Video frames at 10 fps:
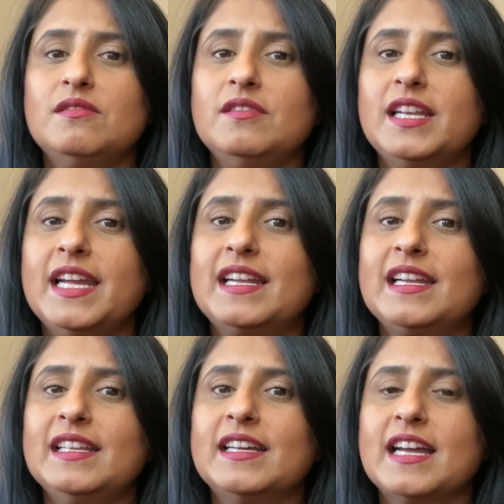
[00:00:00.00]

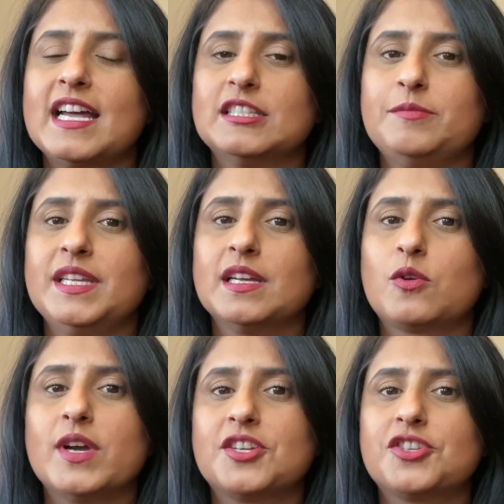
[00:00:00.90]
Lately, there has been a
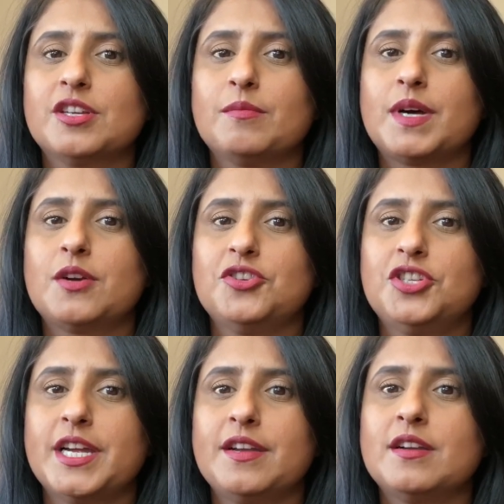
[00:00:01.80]
question about
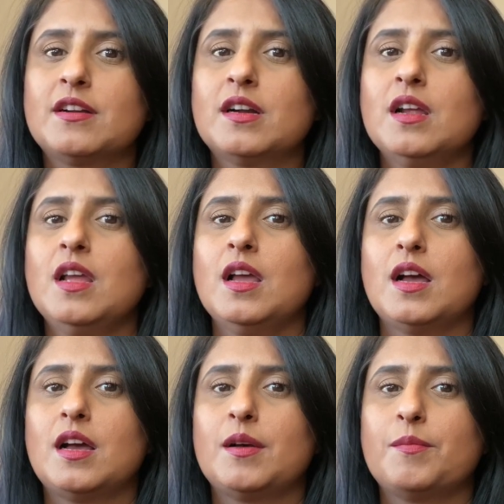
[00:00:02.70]
gender.
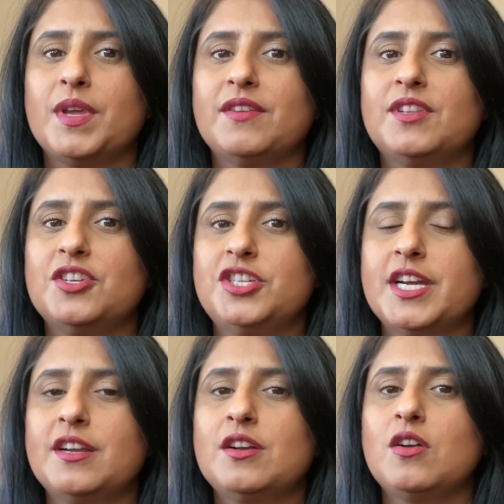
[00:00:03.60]
If the
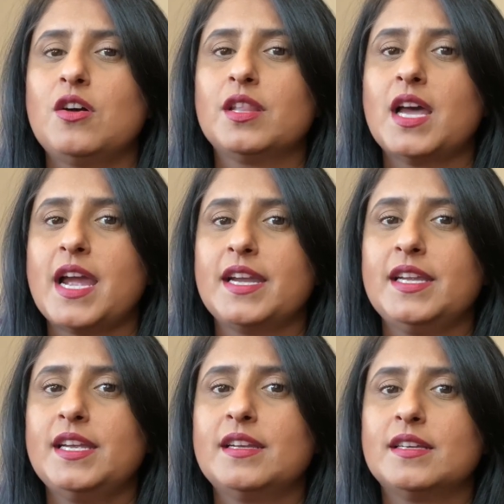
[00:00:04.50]
gender on the
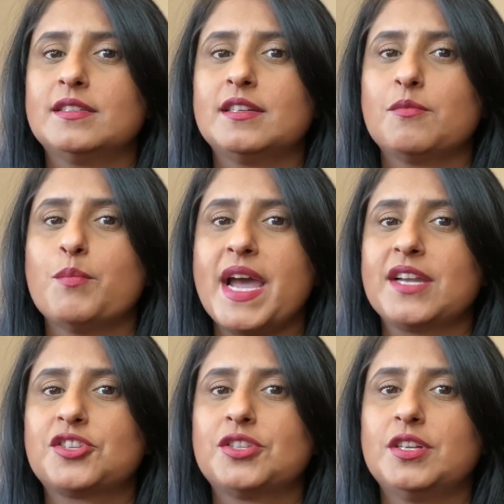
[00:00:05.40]
ID doesn't
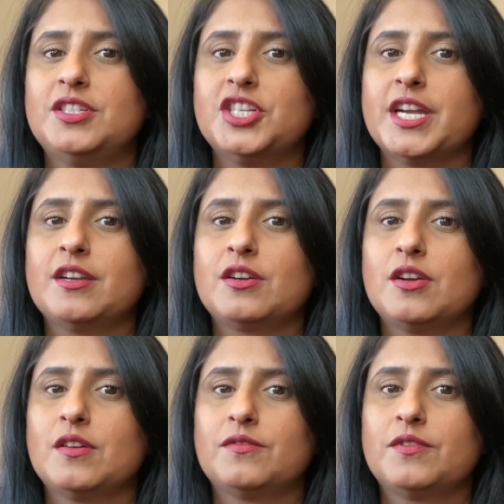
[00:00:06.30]
match the gender
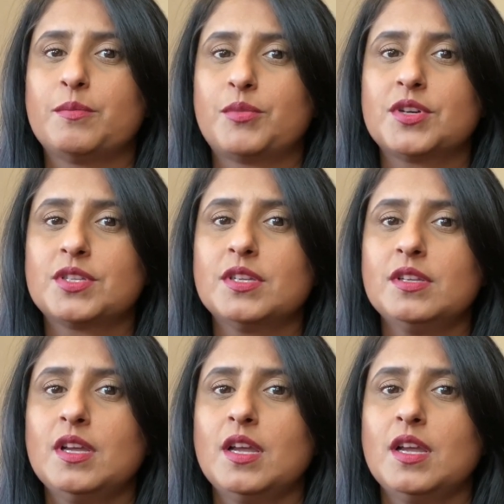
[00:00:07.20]
of the person,